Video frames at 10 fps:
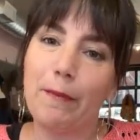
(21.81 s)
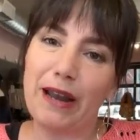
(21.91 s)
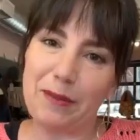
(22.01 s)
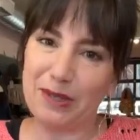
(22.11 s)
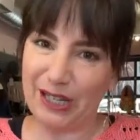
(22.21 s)

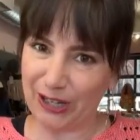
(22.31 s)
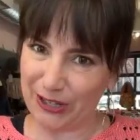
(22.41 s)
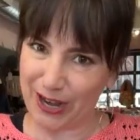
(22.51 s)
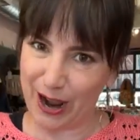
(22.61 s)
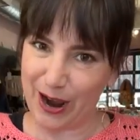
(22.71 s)
But I'm
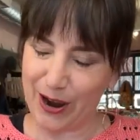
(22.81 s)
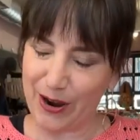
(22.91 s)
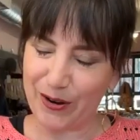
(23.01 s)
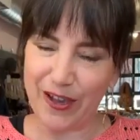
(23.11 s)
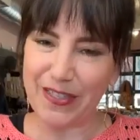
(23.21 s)
here
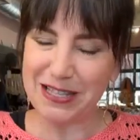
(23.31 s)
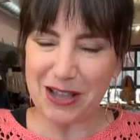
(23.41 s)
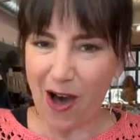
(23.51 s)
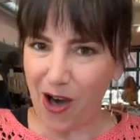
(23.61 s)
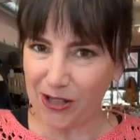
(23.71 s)
now and
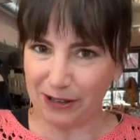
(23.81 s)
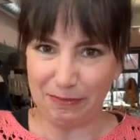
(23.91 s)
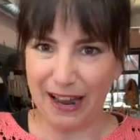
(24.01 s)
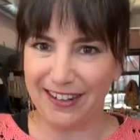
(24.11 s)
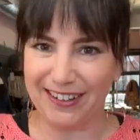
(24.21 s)
that's all
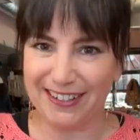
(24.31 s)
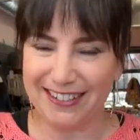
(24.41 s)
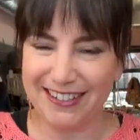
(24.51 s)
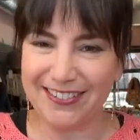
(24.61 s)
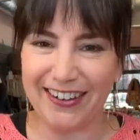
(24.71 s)
that
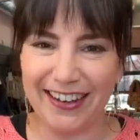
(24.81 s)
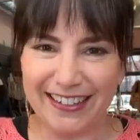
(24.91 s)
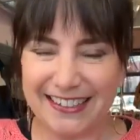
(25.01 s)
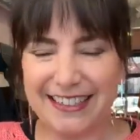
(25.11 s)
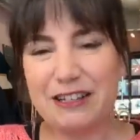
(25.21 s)
matters,
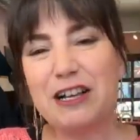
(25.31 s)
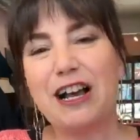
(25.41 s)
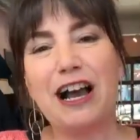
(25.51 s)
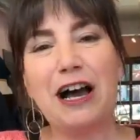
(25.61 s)
right?